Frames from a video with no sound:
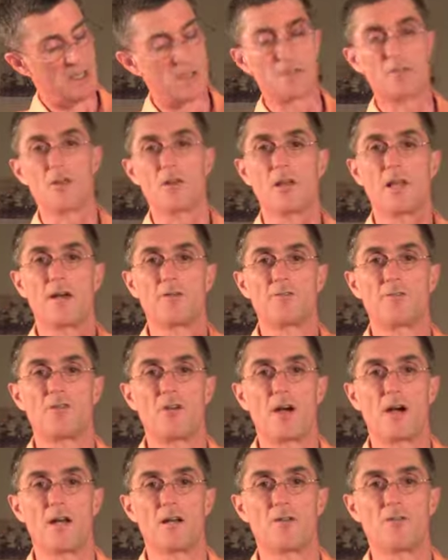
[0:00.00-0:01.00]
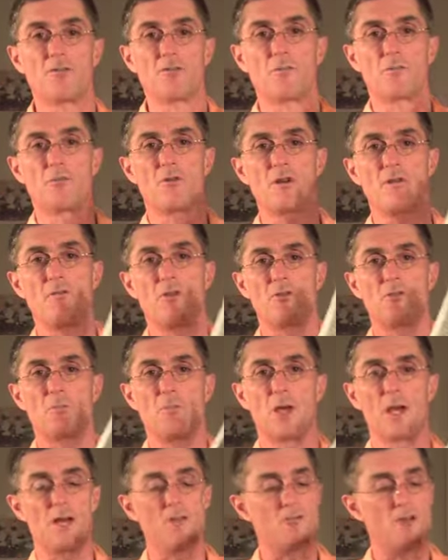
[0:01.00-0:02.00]
the left side is the previous
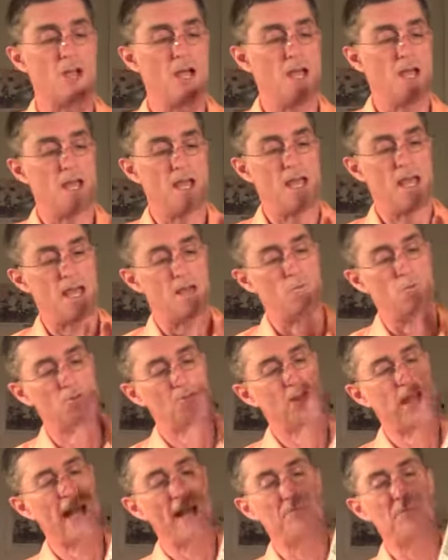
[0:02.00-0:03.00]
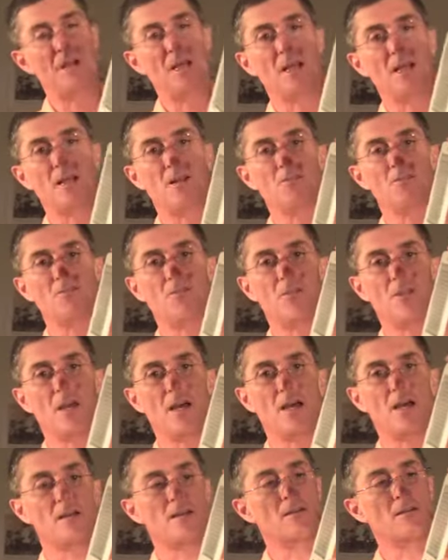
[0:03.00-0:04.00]
page. And what's happening is
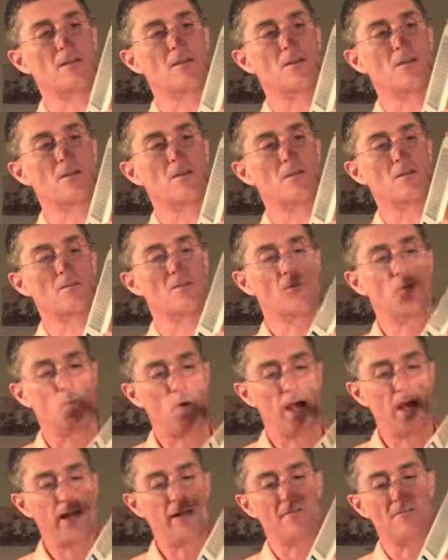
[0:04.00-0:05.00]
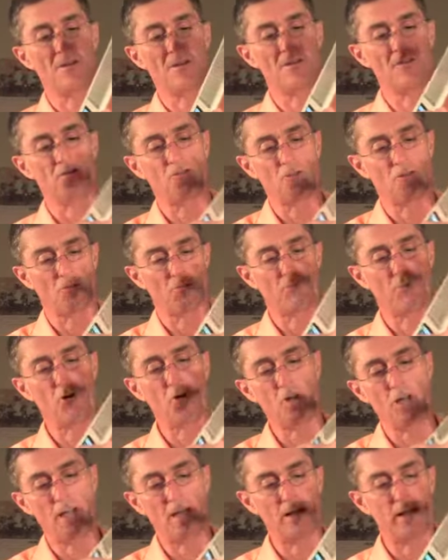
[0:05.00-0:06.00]
that the weight of it is sort of
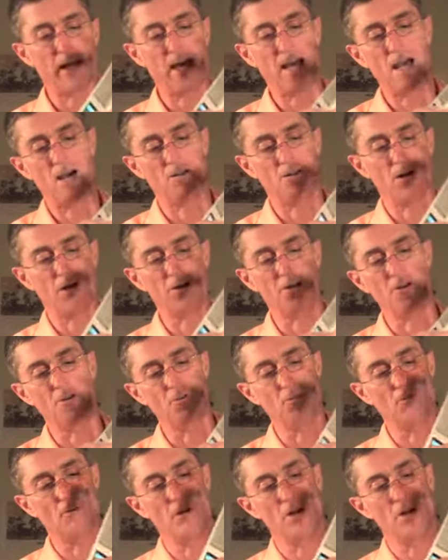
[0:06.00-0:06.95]
pulling down on you.